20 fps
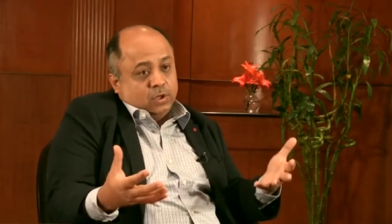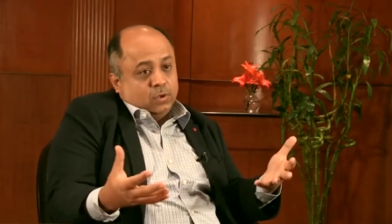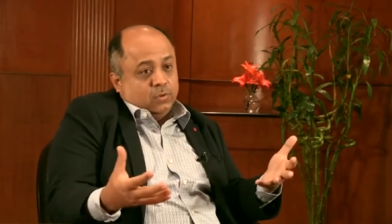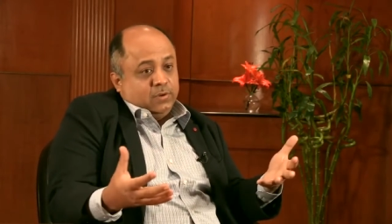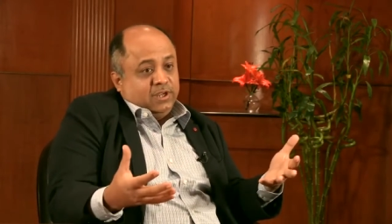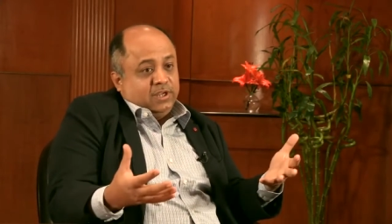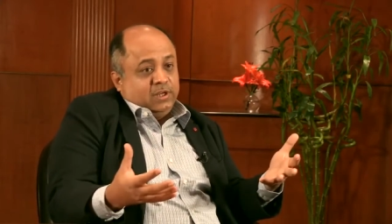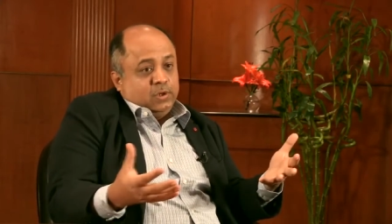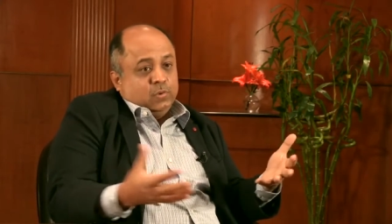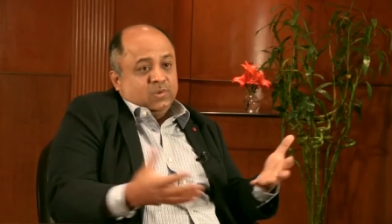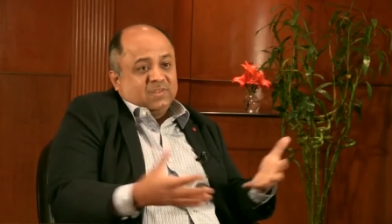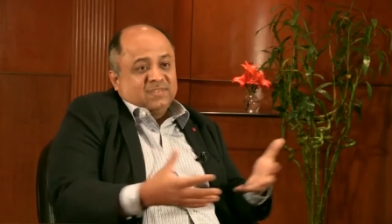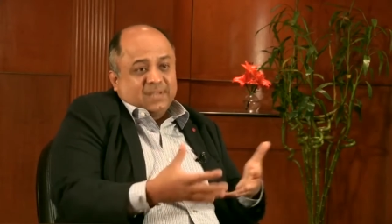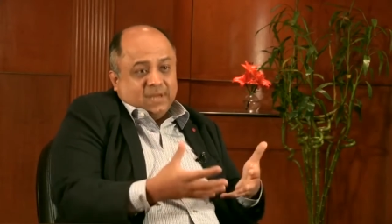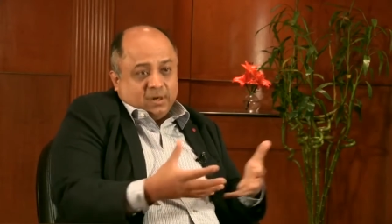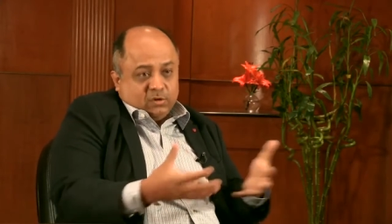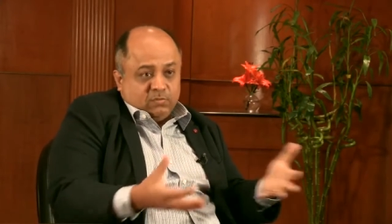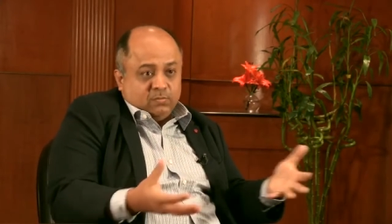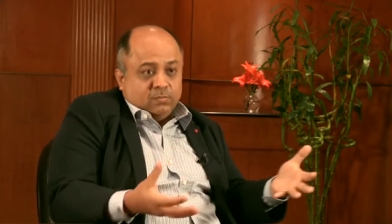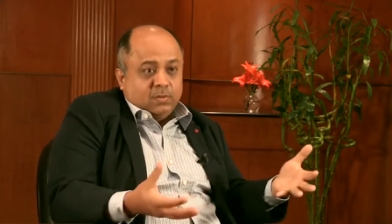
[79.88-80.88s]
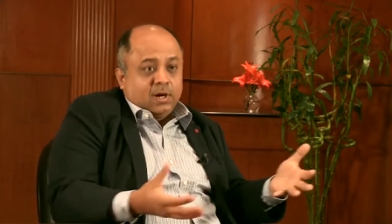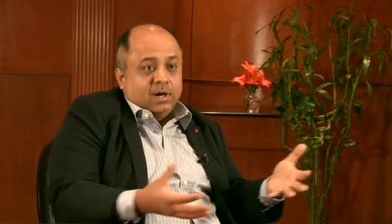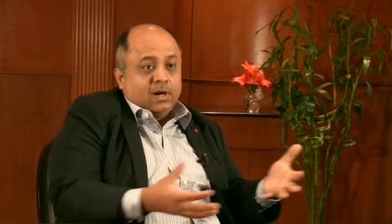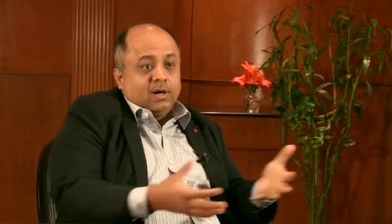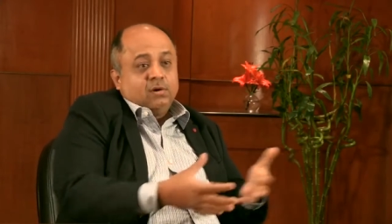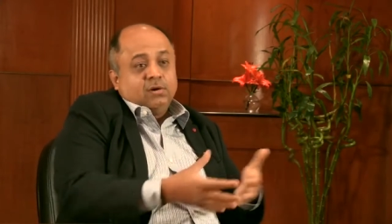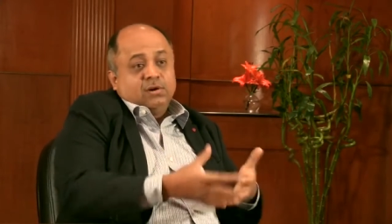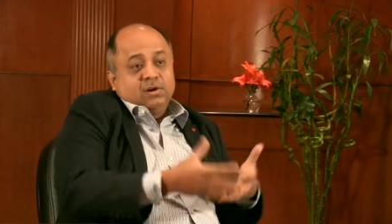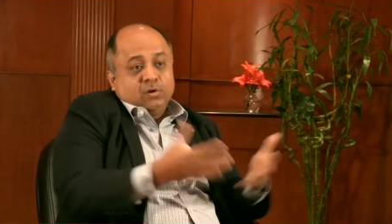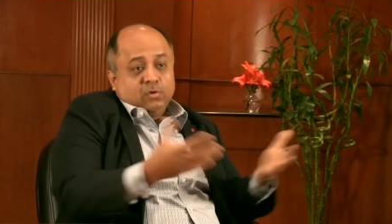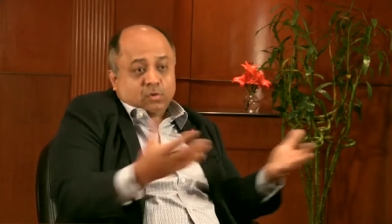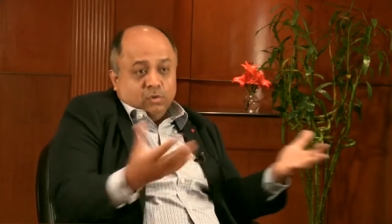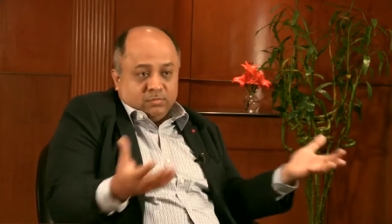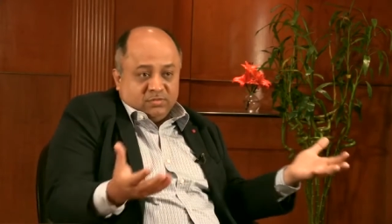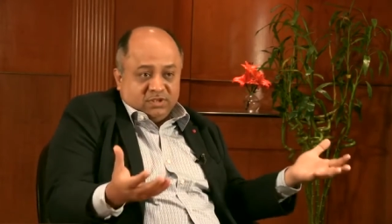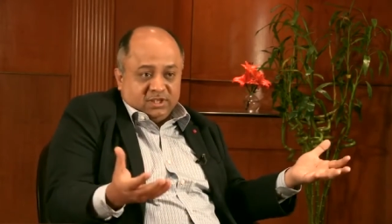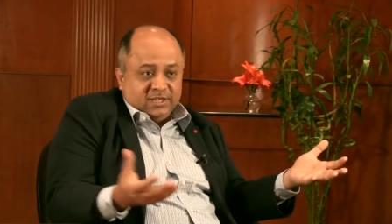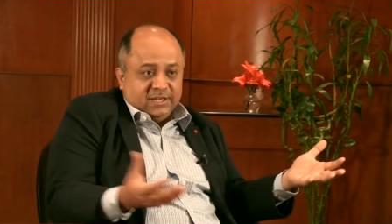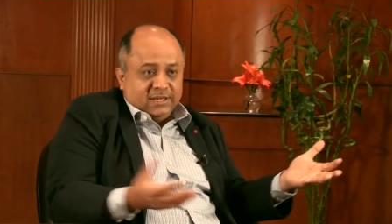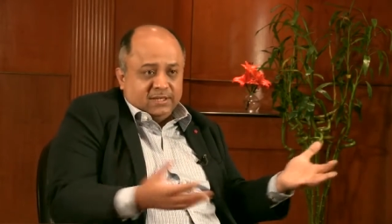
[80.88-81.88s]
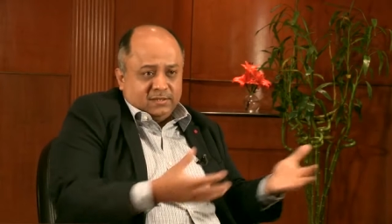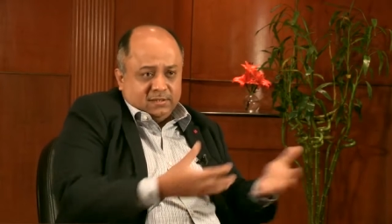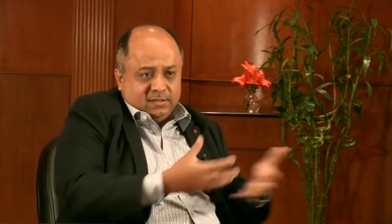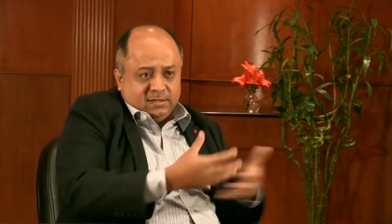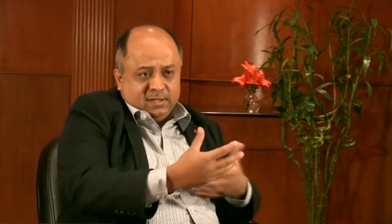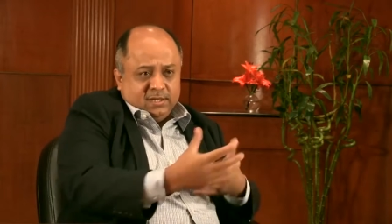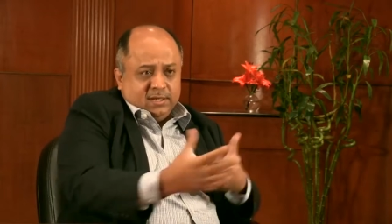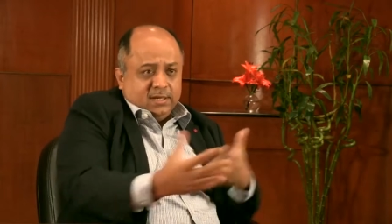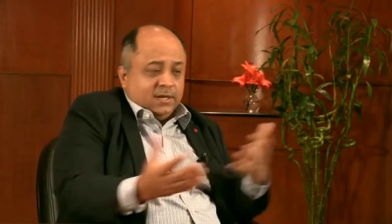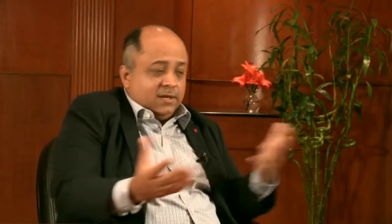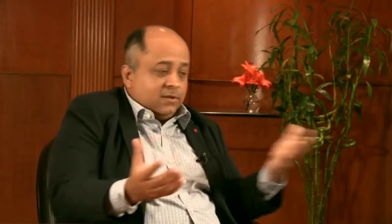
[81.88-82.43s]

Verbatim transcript: going into a sound bar or a home theater.